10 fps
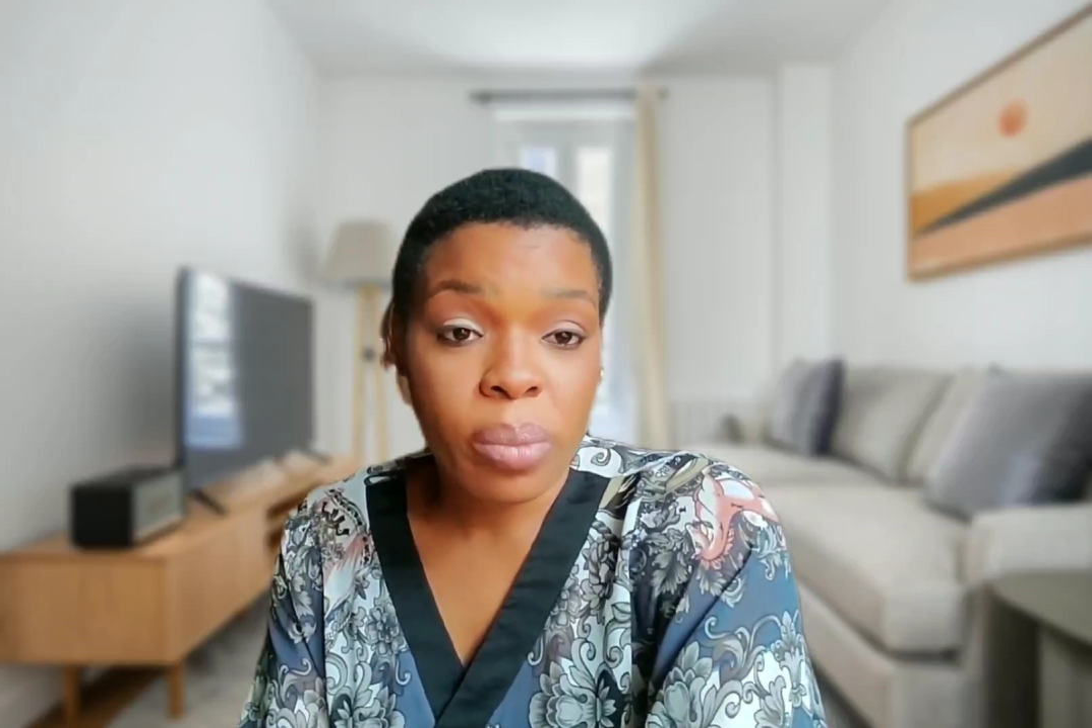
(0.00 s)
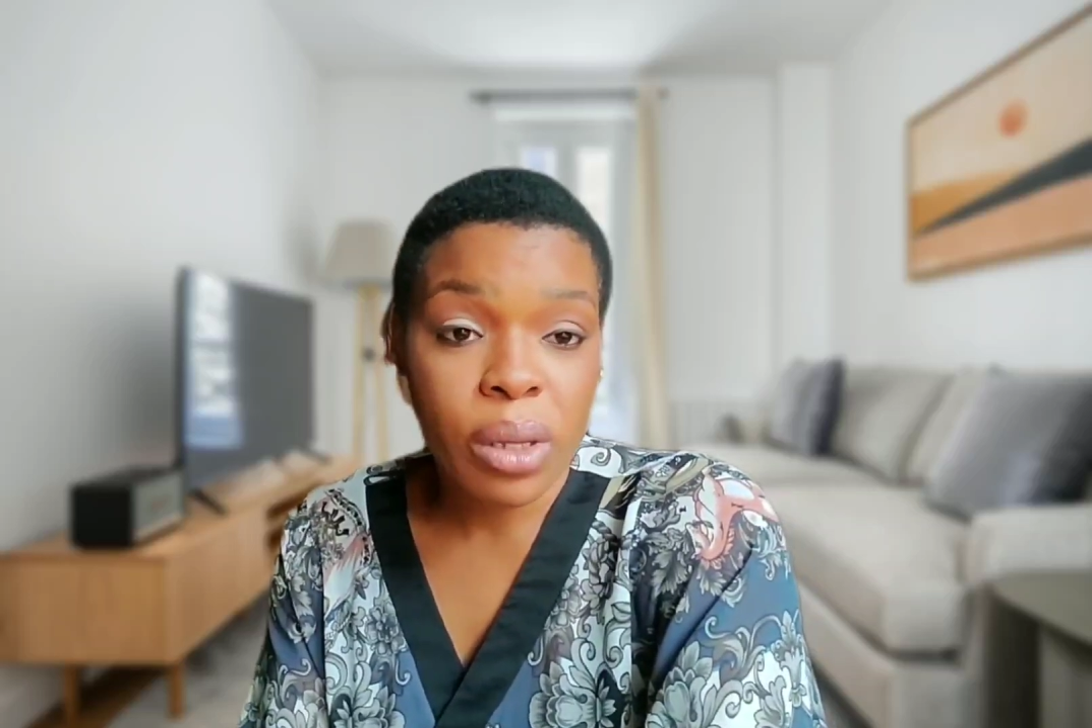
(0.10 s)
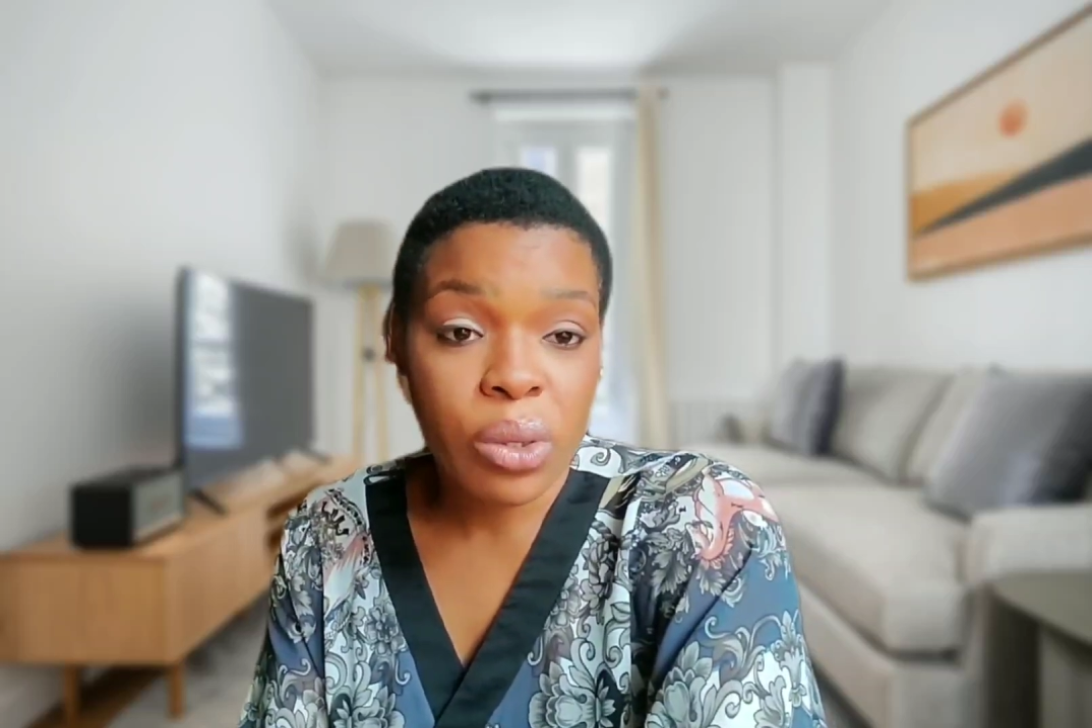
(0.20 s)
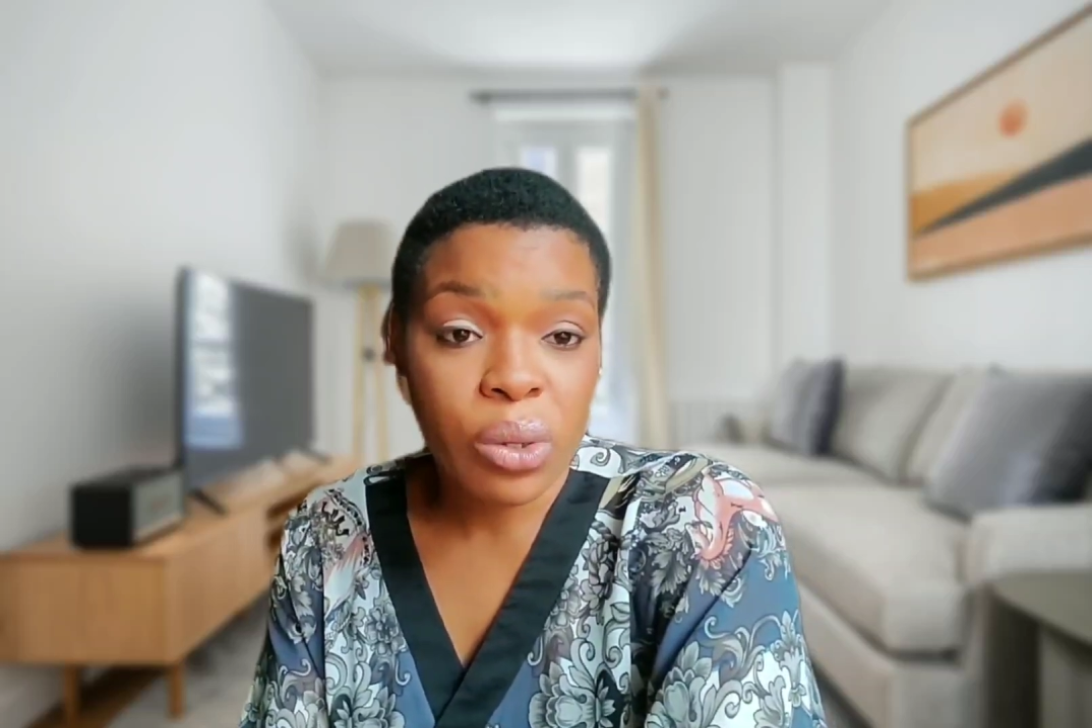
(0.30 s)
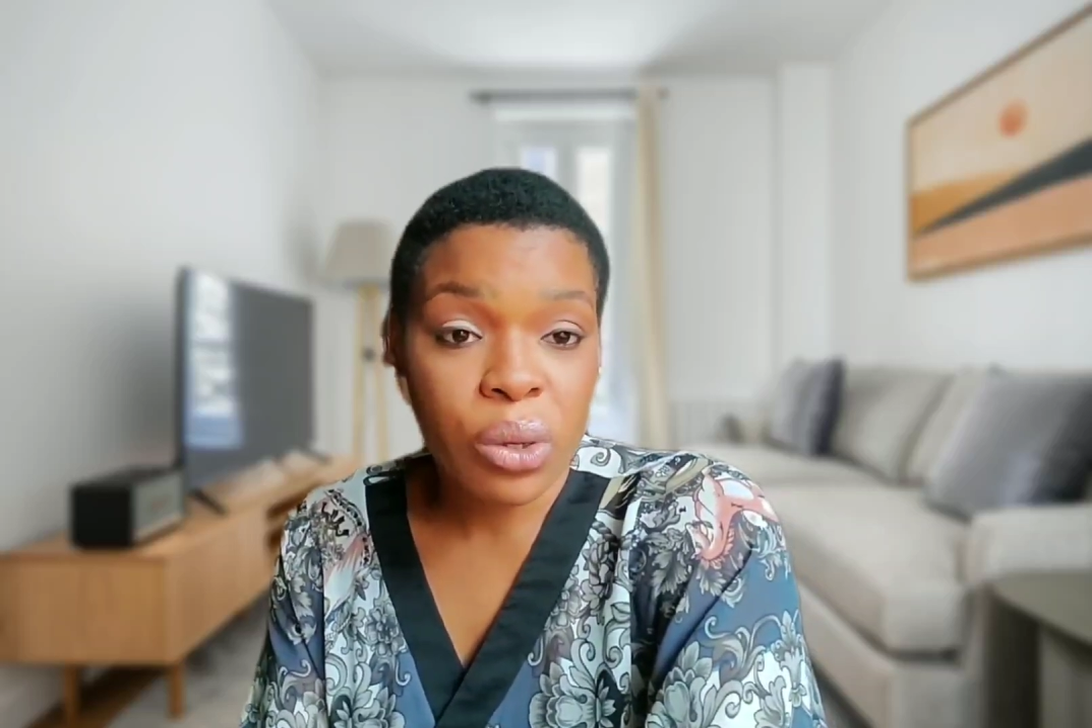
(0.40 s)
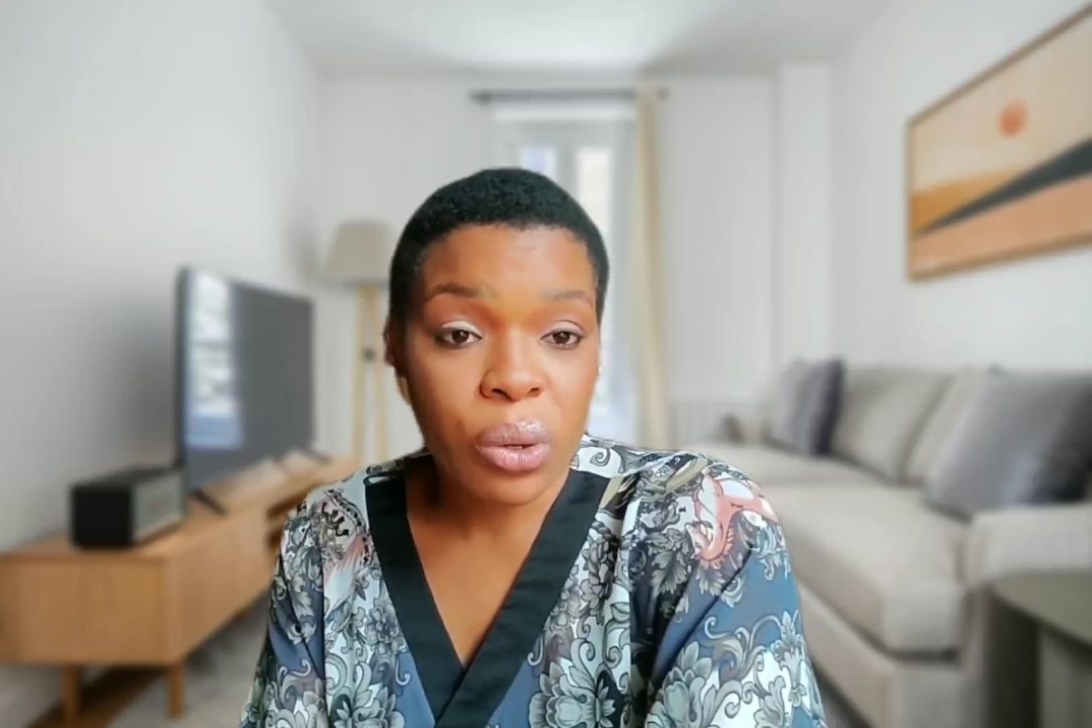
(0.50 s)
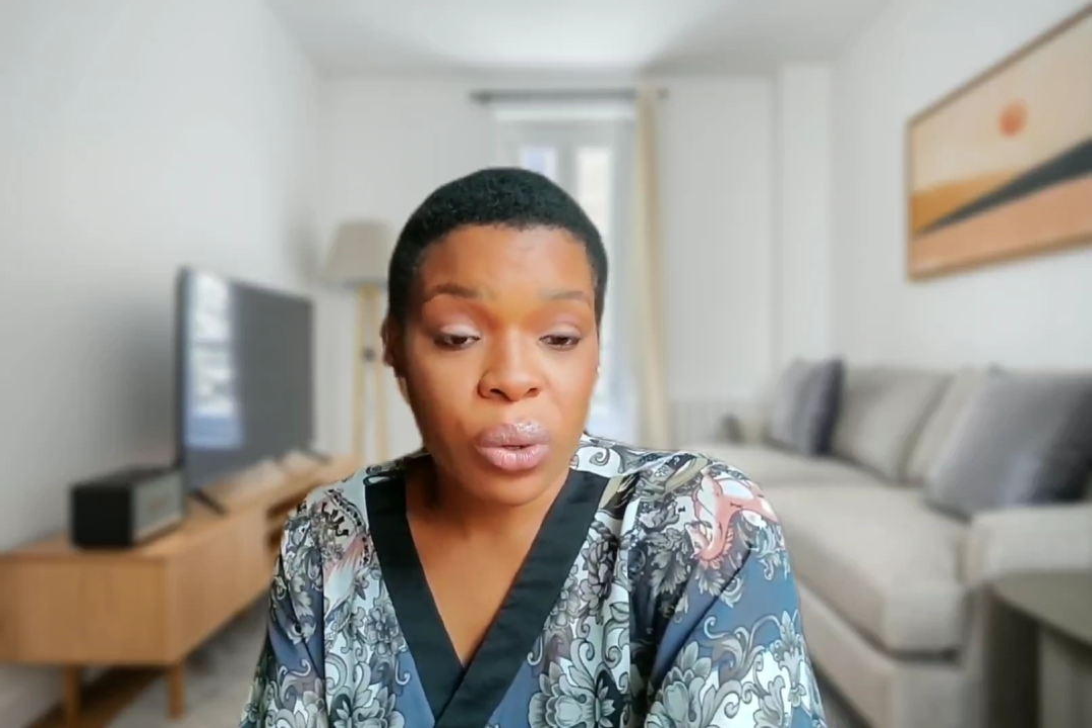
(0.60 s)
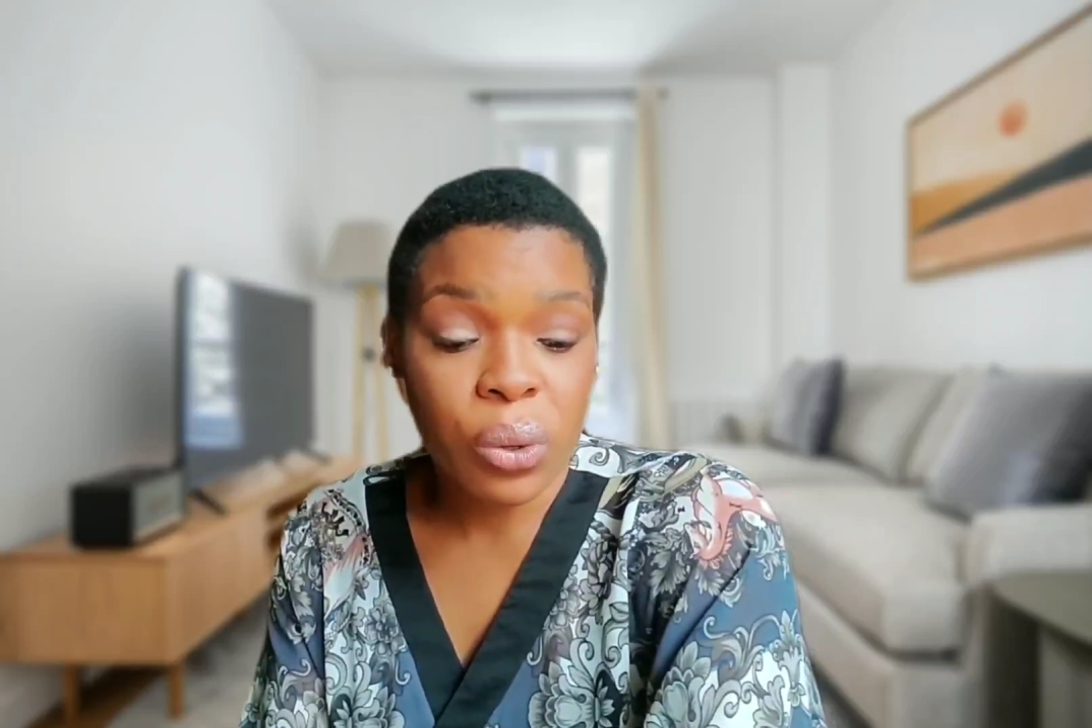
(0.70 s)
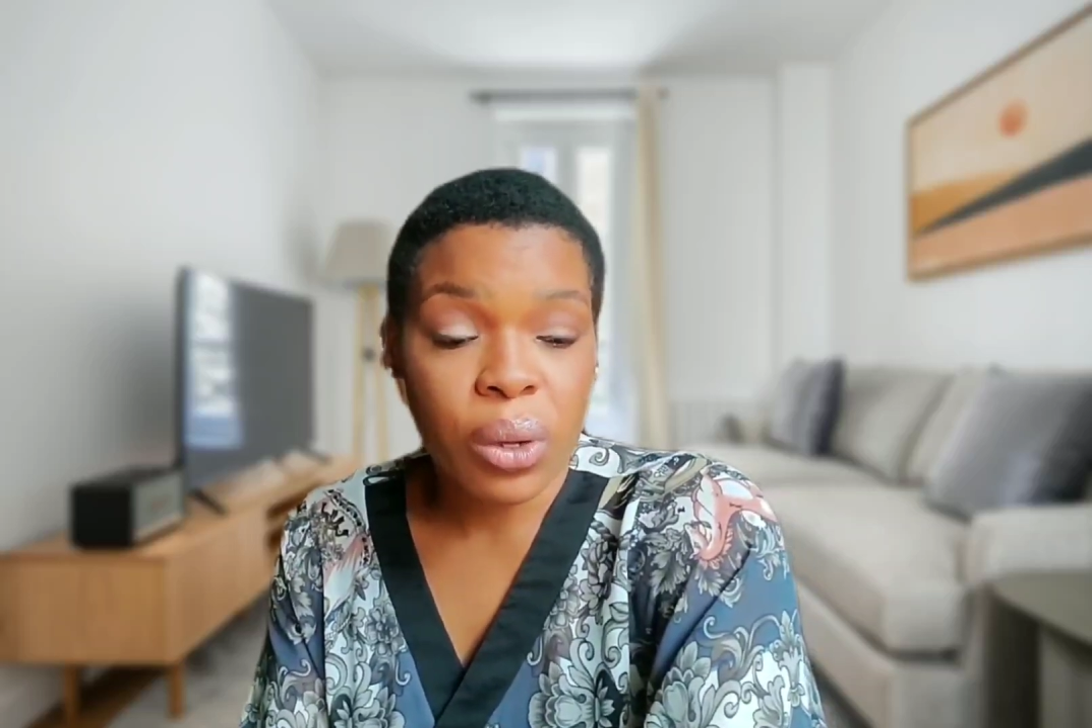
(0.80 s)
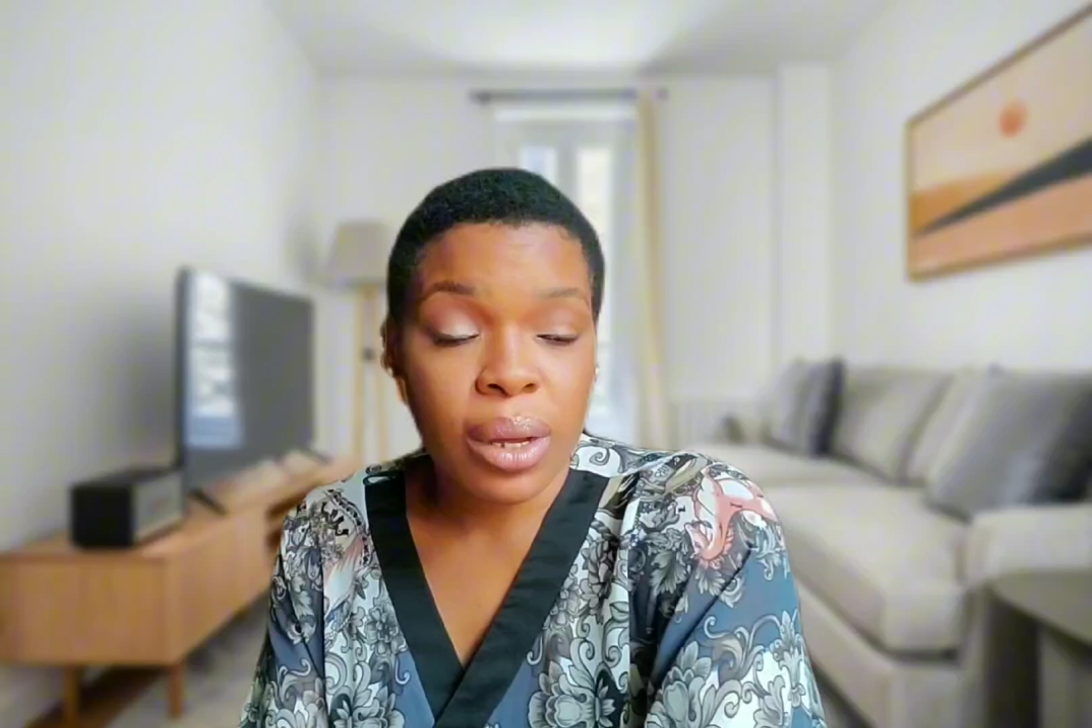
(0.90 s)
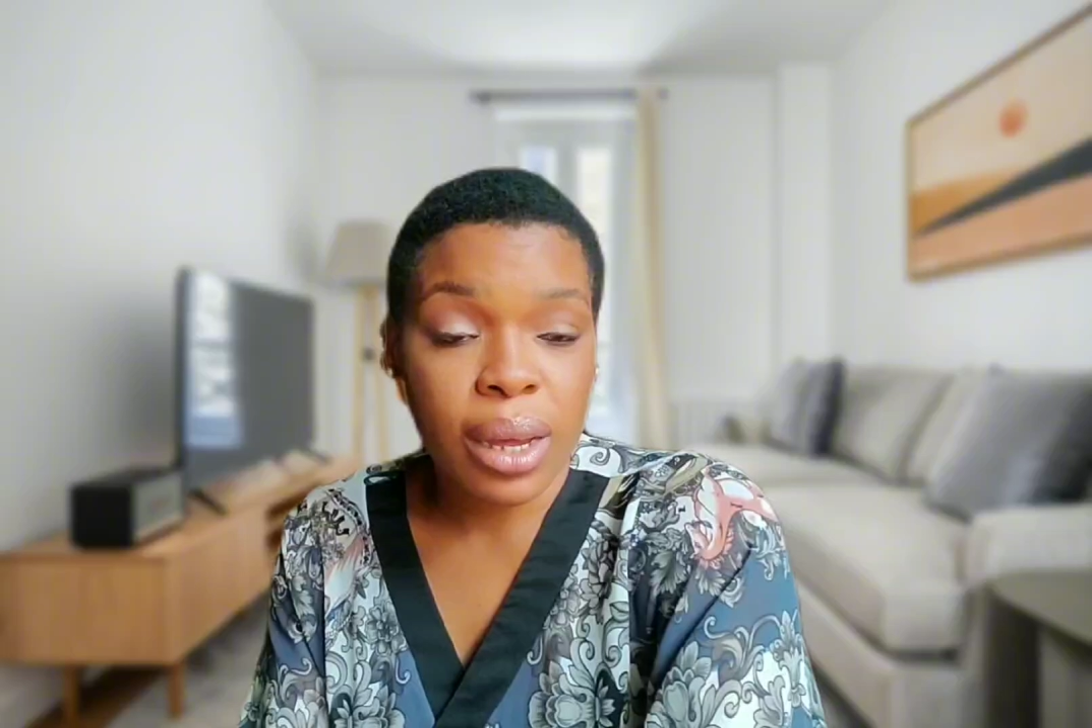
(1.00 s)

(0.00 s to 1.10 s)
into your